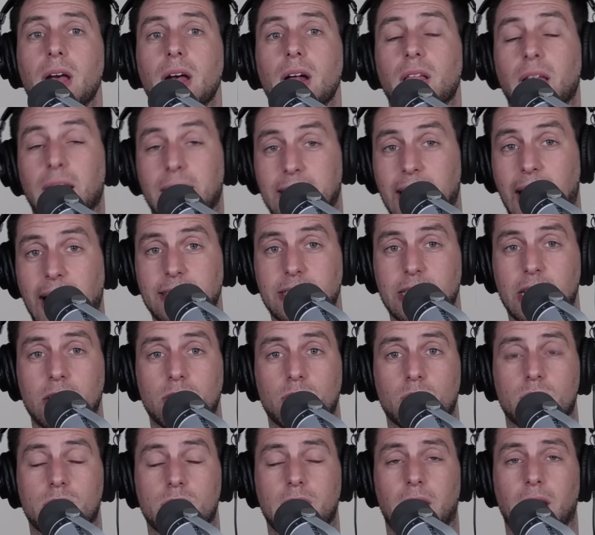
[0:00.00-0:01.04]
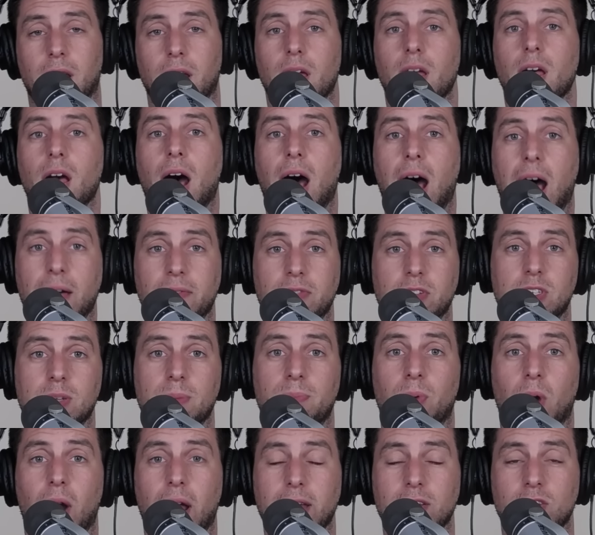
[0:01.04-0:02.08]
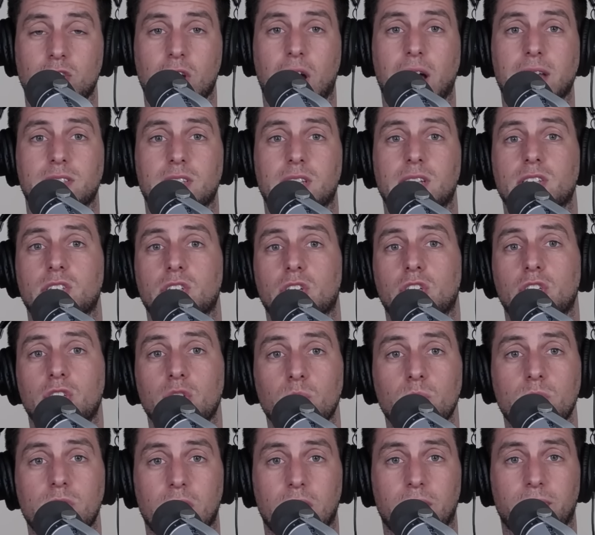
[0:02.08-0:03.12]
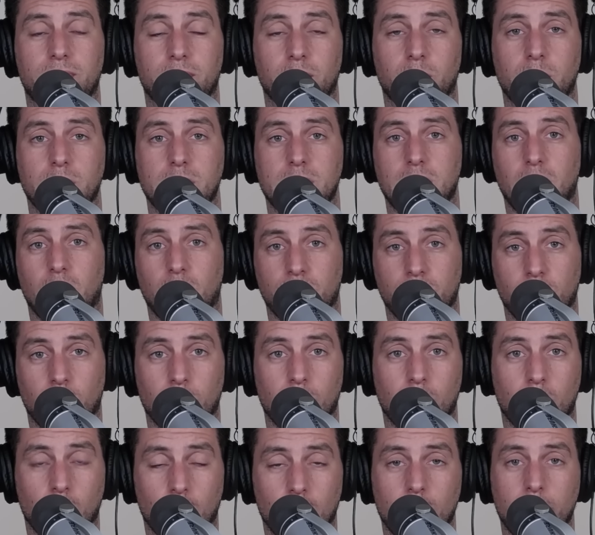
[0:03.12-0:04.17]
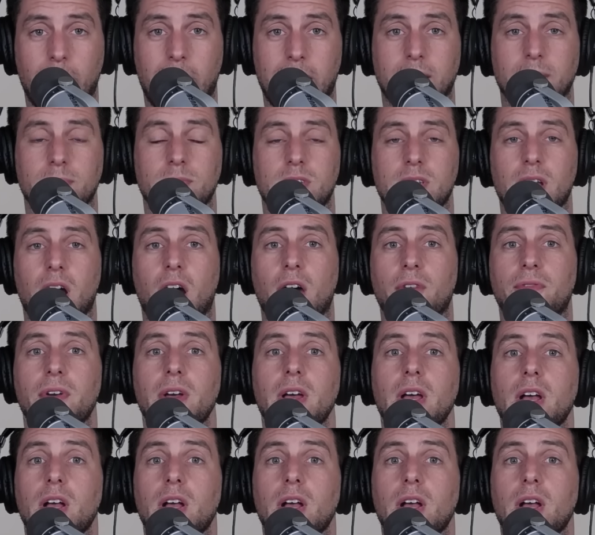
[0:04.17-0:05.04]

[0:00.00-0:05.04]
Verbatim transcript: Like that's interesting. Obviously, Brian Johnson is a huge influence here, former quarterback himself.